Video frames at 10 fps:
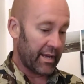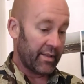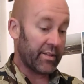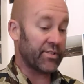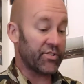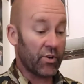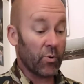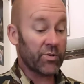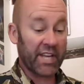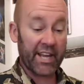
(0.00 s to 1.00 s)
There's no
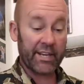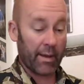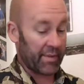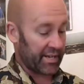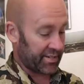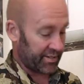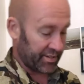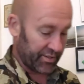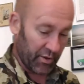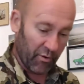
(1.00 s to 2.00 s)
dynamics.
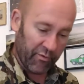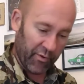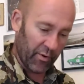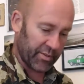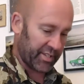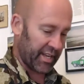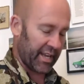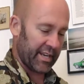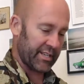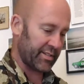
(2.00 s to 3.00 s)
There's no
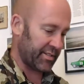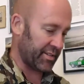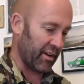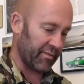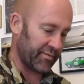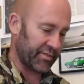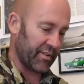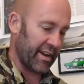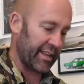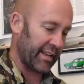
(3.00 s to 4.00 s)
fortes, softs, or
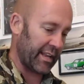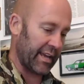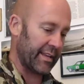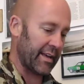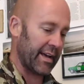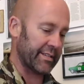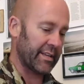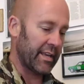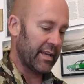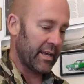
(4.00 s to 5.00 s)
anything like that.
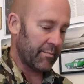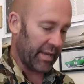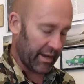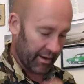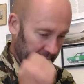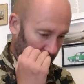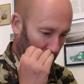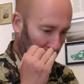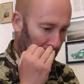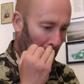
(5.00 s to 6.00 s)
Piano.